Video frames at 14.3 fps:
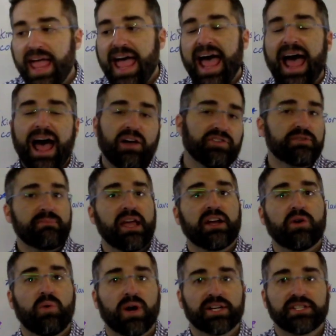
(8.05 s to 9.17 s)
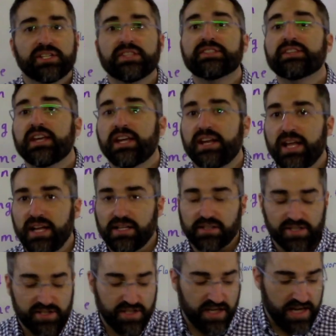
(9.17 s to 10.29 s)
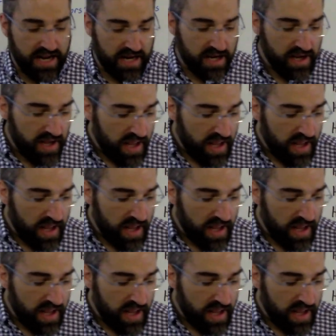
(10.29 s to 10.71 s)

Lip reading: how to make questions in English today.